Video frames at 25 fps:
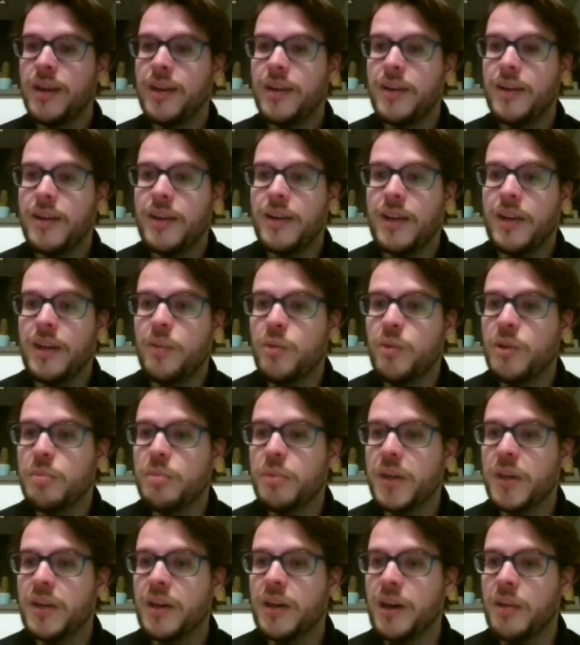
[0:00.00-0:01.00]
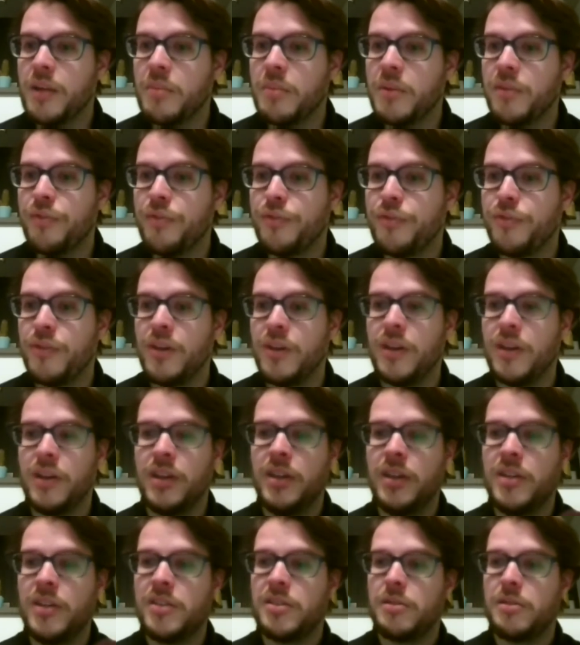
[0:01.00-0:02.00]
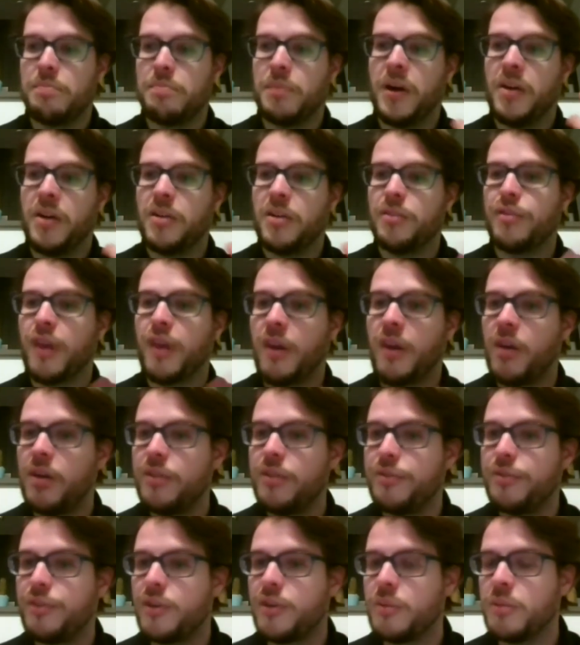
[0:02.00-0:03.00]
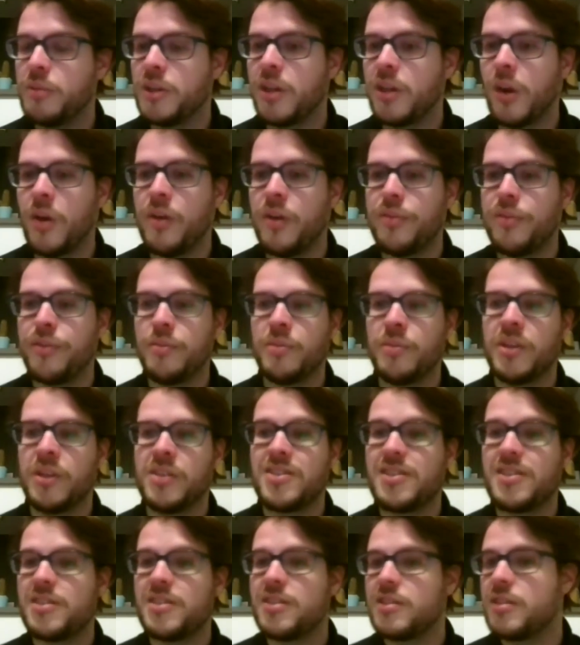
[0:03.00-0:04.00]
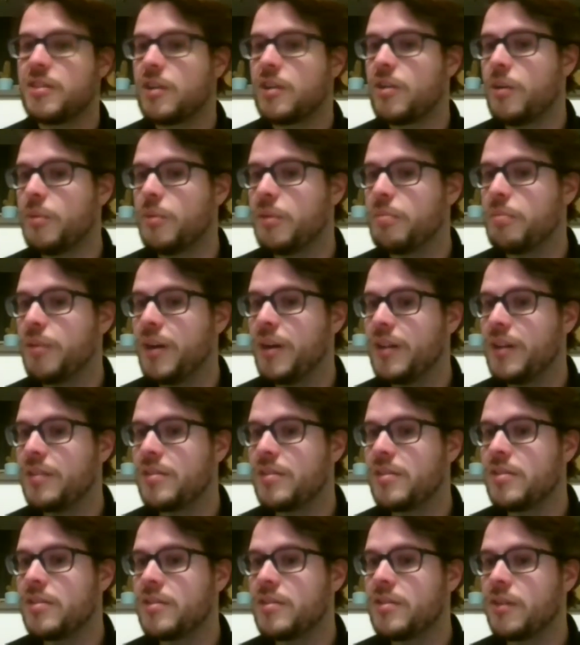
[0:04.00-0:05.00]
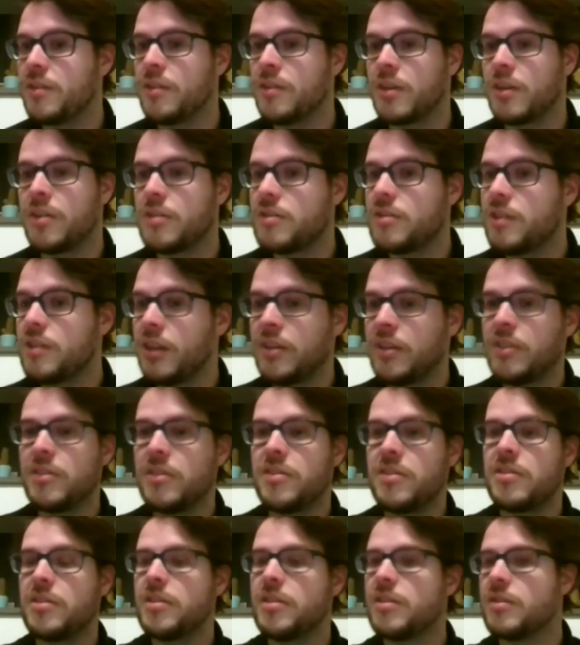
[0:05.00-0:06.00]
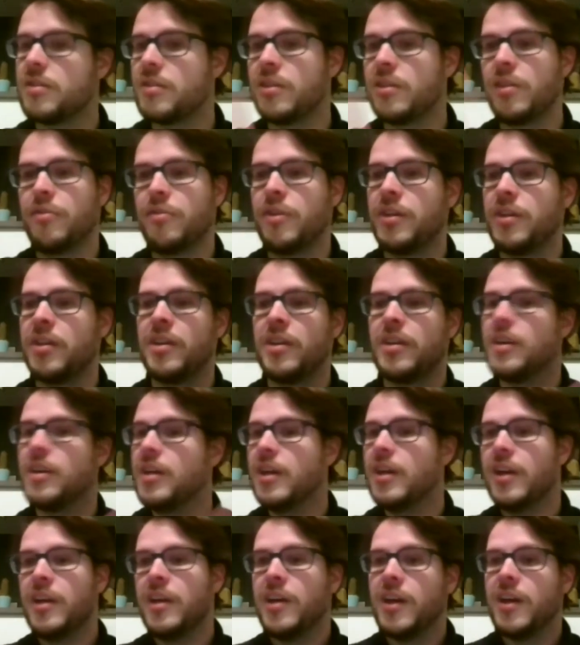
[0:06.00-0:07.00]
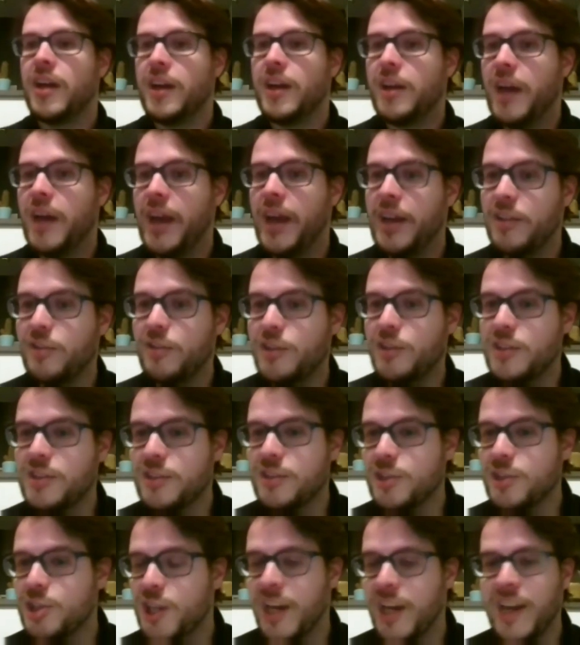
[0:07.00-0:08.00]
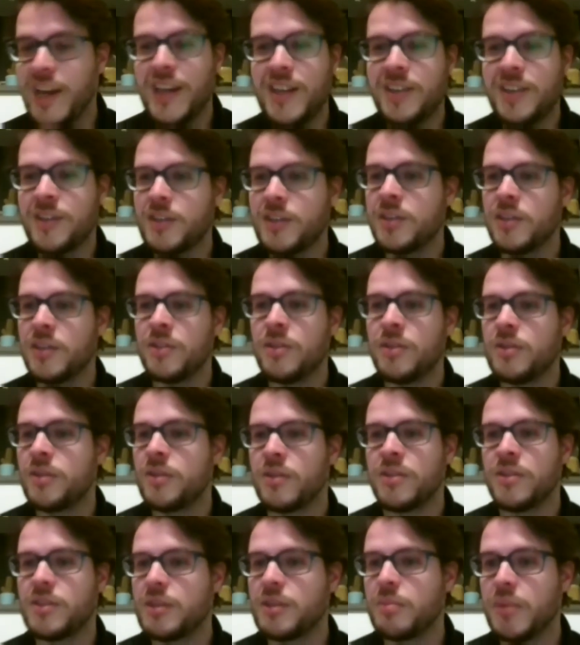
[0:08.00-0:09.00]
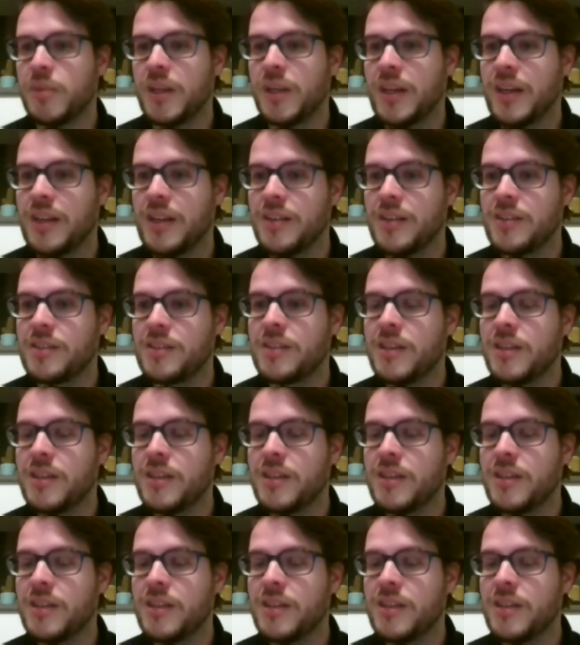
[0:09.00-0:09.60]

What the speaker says: He would become, if he's part of a law firm and the law firm does this as a common practice, or a consultancy, or even a hairdresser chain, or, you know, or something else,